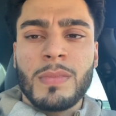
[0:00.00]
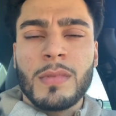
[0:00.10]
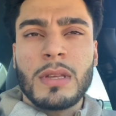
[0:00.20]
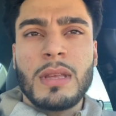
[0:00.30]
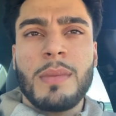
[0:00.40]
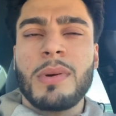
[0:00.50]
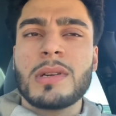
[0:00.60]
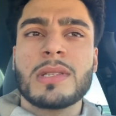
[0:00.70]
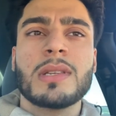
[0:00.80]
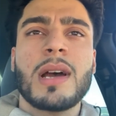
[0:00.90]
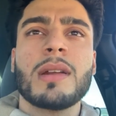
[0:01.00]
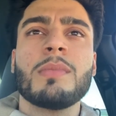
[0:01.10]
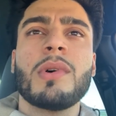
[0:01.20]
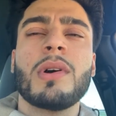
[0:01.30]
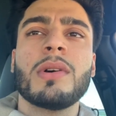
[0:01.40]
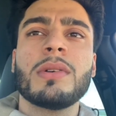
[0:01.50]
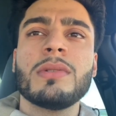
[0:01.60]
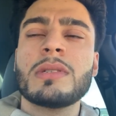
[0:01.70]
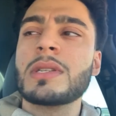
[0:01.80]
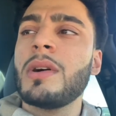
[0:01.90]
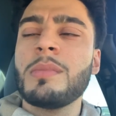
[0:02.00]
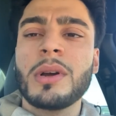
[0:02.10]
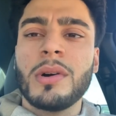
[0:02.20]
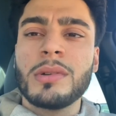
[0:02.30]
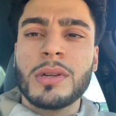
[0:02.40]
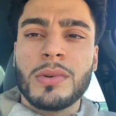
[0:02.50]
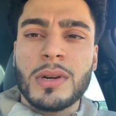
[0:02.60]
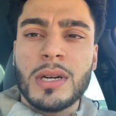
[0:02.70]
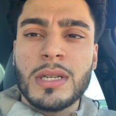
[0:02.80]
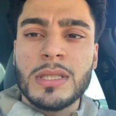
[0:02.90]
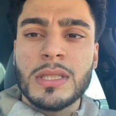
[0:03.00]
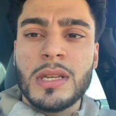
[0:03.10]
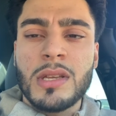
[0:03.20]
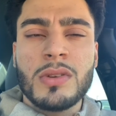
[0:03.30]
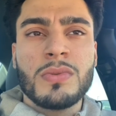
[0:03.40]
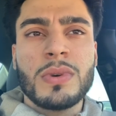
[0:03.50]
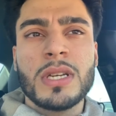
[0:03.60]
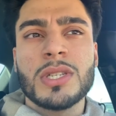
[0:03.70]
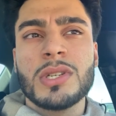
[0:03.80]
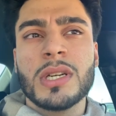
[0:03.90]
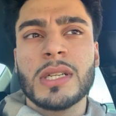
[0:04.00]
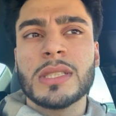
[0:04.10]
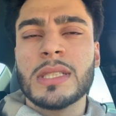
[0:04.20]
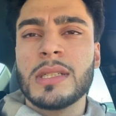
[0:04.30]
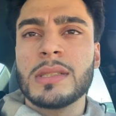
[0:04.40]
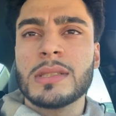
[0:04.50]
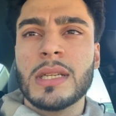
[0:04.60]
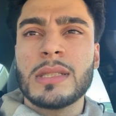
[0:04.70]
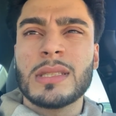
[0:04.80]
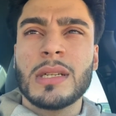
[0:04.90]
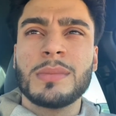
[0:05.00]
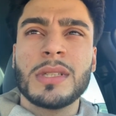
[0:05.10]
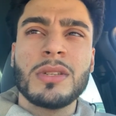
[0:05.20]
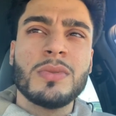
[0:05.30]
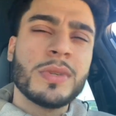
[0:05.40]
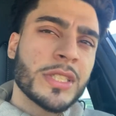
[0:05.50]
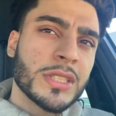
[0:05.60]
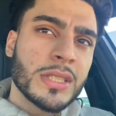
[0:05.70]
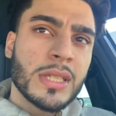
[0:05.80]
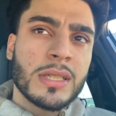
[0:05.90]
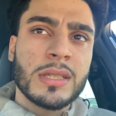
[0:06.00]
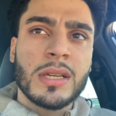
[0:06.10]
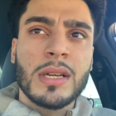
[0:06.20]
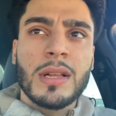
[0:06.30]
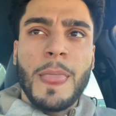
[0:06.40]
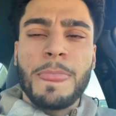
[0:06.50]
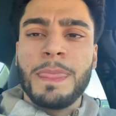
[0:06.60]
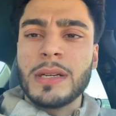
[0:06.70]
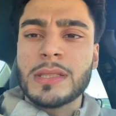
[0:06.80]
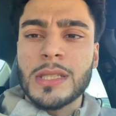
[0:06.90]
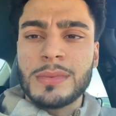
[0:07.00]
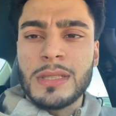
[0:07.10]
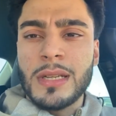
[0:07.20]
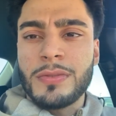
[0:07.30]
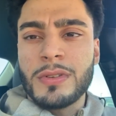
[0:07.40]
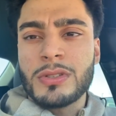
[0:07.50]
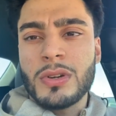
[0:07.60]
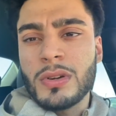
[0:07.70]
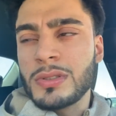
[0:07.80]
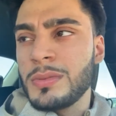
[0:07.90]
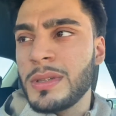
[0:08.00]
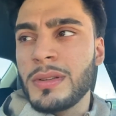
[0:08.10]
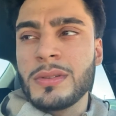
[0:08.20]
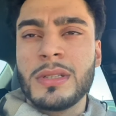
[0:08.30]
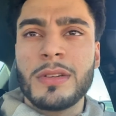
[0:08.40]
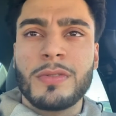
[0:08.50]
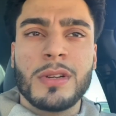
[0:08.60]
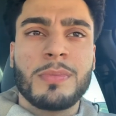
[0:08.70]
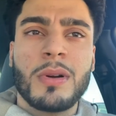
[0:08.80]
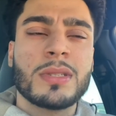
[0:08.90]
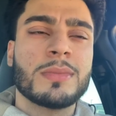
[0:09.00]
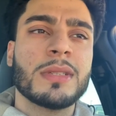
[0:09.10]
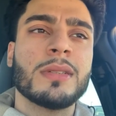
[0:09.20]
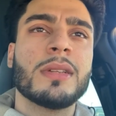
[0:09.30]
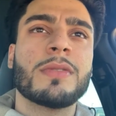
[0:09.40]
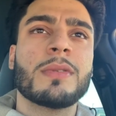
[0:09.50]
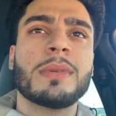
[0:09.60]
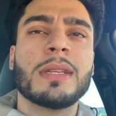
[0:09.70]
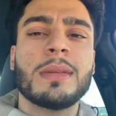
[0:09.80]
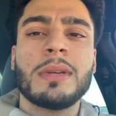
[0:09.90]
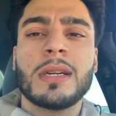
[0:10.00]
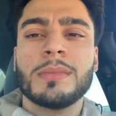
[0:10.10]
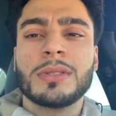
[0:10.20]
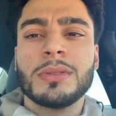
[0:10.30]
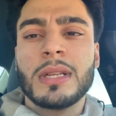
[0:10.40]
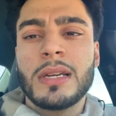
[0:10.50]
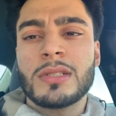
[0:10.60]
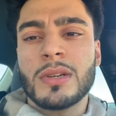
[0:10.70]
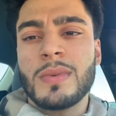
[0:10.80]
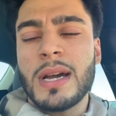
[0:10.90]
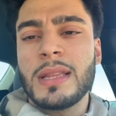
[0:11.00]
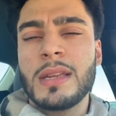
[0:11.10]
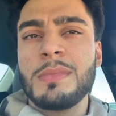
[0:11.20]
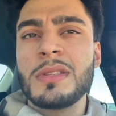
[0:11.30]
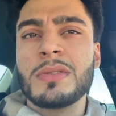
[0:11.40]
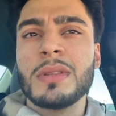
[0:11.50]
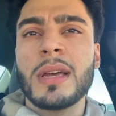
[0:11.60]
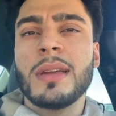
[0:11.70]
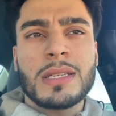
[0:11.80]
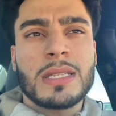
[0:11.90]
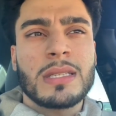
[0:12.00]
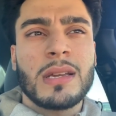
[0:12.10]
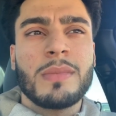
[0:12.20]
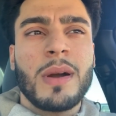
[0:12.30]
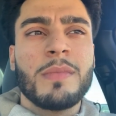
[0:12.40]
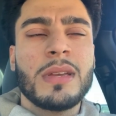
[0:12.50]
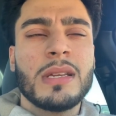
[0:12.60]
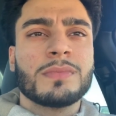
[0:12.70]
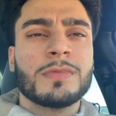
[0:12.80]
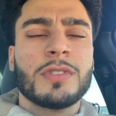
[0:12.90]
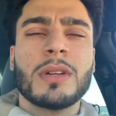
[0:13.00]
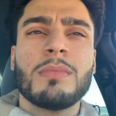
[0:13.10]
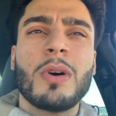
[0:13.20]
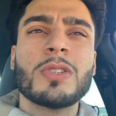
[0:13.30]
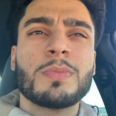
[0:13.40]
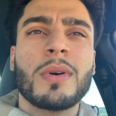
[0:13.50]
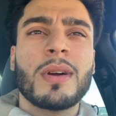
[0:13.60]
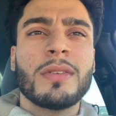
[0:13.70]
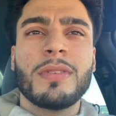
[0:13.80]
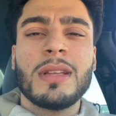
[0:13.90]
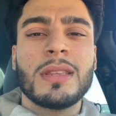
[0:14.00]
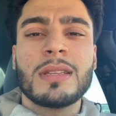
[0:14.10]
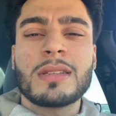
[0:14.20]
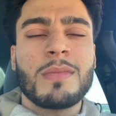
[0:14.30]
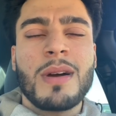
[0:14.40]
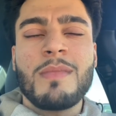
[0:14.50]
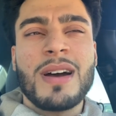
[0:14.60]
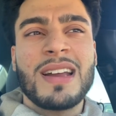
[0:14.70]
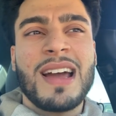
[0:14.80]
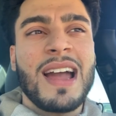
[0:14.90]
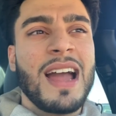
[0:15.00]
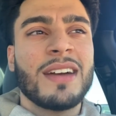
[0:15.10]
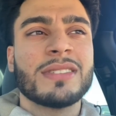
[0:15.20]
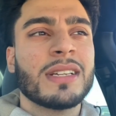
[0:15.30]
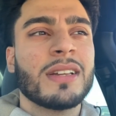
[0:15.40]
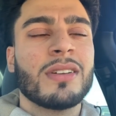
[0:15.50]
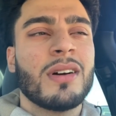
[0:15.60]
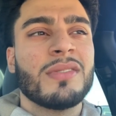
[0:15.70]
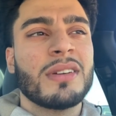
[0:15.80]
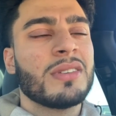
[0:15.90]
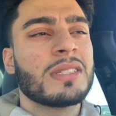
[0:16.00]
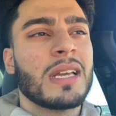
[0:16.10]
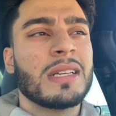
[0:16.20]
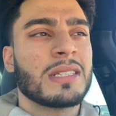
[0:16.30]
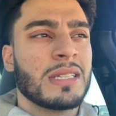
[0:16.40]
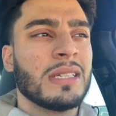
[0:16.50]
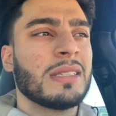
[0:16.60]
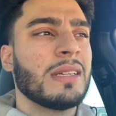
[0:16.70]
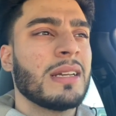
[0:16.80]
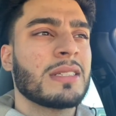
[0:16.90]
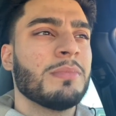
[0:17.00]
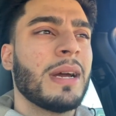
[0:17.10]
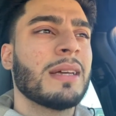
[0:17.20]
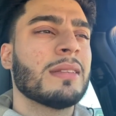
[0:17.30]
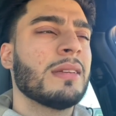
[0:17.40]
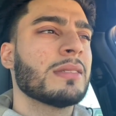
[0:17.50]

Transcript: If that person died tomorrow, you just gonna be holding a grudge, and then you wish you could have said something. You wish you could have done something different, talked to him a little different, approached him a little different, but then it becomes too late. So why let it be too late? That's the thing about me. For the most part, if anything's on my mind, I have to get it off. You can say that's a good thing, that's a bad thing.